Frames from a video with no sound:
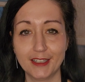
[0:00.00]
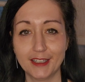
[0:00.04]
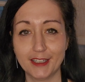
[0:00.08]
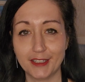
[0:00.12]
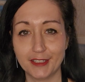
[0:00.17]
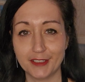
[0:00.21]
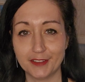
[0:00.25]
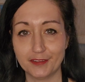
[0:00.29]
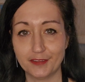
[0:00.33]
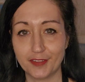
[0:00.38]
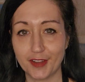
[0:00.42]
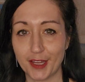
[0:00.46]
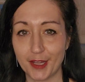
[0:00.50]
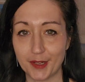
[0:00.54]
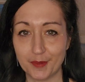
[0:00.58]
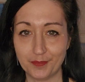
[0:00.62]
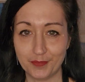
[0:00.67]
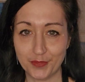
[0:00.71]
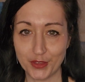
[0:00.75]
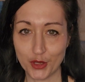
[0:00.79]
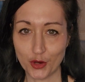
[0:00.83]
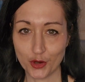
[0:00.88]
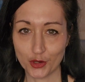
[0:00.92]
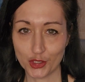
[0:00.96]
of
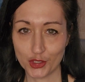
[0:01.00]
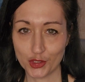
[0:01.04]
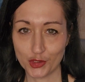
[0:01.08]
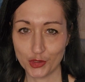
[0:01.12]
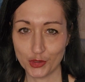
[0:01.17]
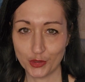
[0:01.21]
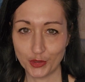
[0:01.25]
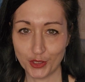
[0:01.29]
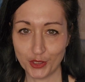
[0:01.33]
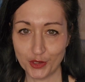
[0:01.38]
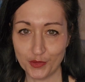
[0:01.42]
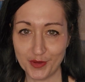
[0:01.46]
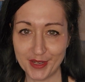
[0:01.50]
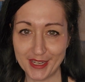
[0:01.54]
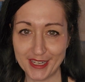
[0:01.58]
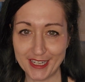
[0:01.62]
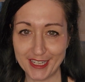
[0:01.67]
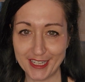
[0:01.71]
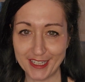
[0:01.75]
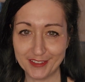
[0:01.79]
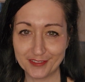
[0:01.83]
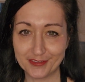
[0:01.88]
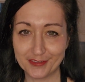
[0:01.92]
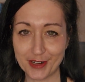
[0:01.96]
yours truly
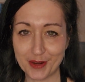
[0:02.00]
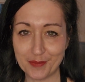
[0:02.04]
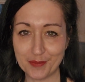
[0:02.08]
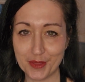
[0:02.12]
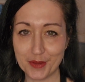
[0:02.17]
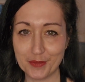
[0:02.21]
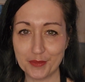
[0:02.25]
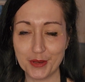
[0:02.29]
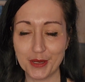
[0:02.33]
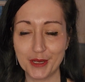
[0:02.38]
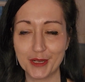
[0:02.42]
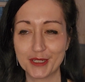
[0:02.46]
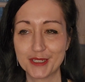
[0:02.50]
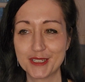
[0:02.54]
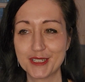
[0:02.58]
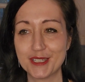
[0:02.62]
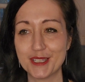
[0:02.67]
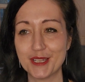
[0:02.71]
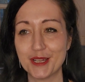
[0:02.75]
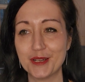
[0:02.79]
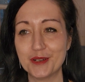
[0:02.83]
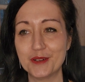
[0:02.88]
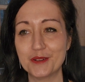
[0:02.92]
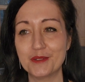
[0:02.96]
reading from the book.
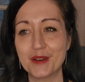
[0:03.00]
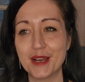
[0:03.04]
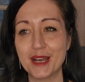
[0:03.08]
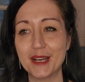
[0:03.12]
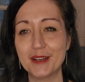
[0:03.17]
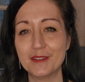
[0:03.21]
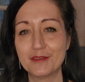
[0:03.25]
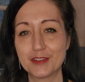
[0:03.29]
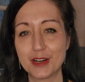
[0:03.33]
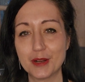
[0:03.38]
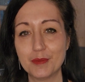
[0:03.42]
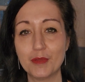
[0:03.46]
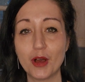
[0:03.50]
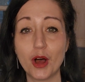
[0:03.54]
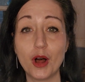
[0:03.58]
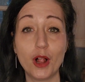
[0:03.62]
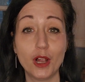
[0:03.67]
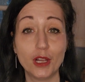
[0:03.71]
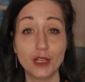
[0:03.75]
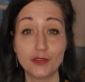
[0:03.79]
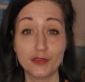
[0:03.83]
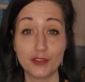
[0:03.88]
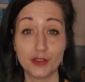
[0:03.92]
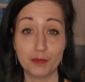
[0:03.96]
So from
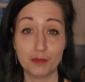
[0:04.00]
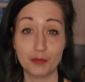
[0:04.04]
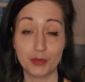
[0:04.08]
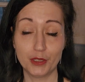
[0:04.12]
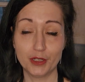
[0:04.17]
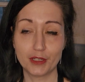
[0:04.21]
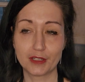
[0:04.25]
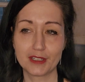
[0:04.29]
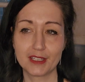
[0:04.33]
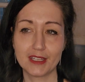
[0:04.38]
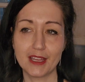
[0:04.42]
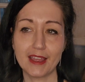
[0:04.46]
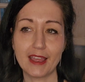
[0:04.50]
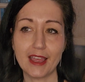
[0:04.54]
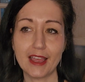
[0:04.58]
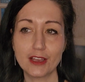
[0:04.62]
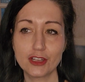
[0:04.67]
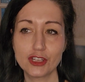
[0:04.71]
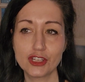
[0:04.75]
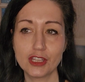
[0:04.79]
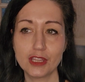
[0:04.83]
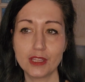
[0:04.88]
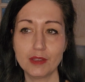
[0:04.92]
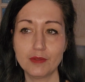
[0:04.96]
all of the books, I
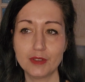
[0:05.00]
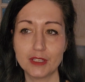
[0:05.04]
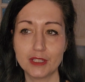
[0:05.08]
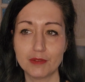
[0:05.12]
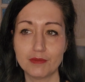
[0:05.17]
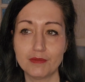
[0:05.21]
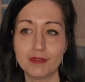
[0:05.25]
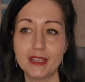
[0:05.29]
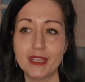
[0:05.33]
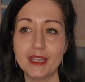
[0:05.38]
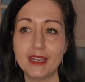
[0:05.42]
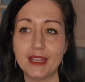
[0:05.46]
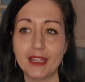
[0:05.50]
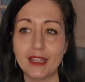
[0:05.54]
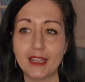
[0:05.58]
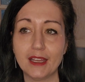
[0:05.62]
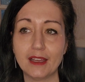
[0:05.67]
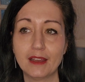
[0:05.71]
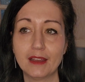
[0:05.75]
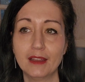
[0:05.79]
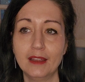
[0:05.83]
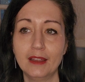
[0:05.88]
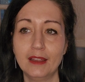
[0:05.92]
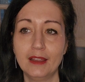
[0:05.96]
actually was
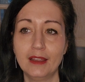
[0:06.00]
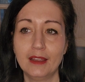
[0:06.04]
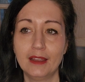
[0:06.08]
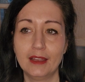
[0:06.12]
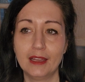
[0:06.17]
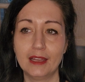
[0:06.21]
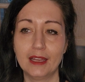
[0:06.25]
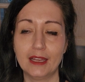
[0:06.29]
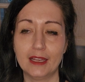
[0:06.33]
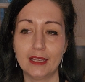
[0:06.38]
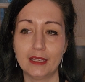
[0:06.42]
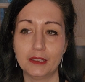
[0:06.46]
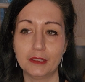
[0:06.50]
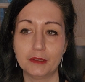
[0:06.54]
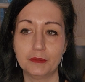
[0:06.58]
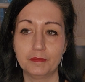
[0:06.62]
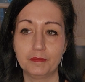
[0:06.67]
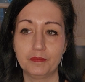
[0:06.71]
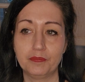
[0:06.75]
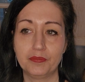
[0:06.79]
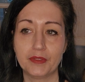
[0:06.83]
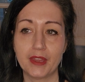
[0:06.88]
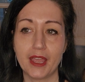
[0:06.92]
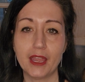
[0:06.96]
reading,
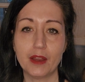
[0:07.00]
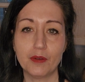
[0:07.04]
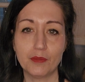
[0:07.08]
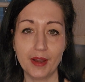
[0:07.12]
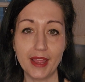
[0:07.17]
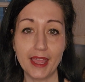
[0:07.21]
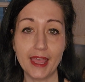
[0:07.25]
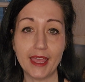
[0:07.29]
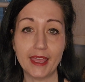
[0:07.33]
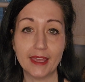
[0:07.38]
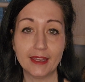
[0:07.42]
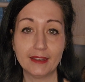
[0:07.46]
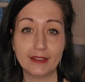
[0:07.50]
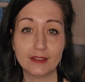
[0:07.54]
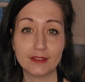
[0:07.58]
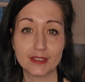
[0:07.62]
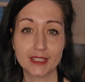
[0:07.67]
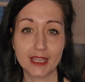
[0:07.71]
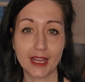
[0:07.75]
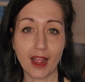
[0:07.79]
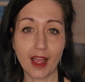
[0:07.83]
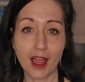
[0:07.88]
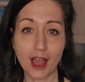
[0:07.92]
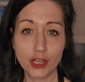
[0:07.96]

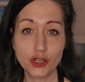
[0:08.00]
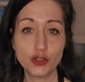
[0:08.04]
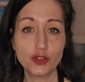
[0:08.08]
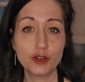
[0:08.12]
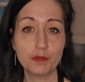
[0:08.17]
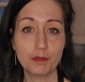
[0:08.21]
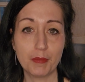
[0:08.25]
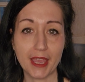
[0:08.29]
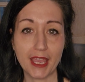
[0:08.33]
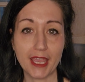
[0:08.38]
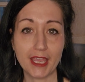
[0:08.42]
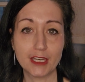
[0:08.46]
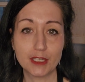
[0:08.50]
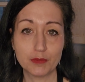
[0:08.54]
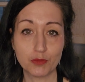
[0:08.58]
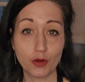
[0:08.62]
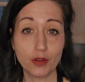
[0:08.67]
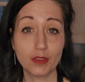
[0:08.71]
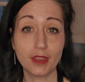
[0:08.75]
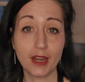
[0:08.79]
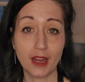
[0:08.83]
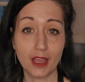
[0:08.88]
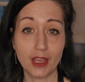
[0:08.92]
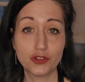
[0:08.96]
there's like
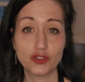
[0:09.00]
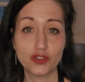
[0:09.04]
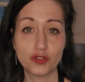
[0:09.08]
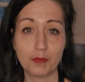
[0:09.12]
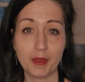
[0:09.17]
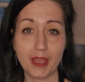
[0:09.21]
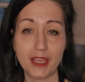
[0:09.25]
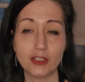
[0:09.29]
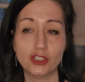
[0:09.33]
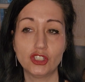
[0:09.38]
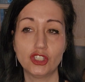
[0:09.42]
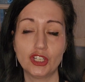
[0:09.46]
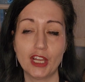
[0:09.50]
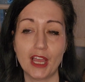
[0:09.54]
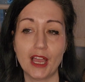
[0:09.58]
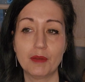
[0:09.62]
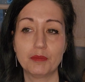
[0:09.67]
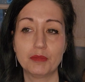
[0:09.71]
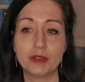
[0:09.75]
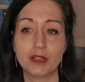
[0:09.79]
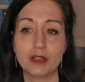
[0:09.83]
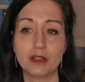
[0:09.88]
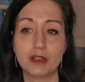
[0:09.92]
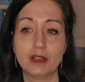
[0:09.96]
more than 100 page
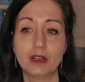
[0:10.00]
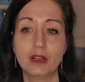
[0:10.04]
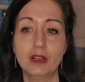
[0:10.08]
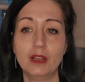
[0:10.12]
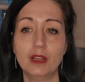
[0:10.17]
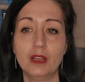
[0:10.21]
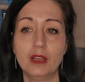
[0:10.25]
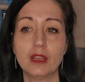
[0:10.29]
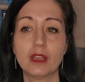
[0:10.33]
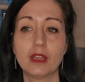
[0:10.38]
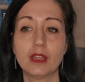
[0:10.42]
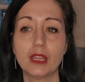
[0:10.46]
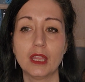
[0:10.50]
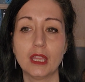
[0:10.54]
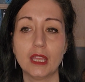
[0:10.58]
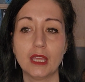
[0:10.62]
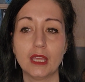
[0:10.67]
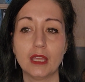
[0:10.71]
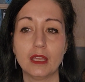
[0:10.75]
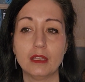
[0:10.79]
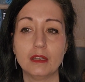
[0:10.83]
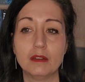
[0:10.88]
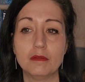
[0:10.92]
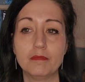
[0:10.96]
chapter
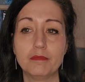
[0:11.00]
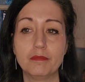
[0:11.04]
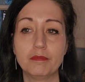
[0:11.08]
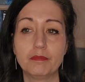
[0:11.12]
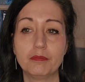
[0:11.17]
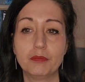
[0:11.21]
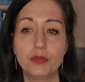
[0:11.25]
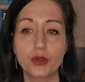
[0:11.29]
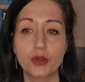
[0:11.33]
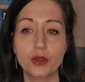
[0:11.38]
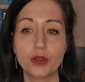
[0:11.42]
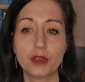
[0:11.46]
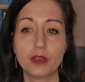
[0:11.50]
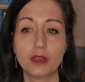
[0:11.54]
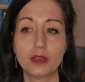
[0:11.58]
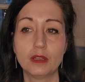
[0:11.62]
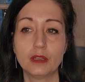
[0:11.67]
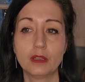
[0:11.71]
in book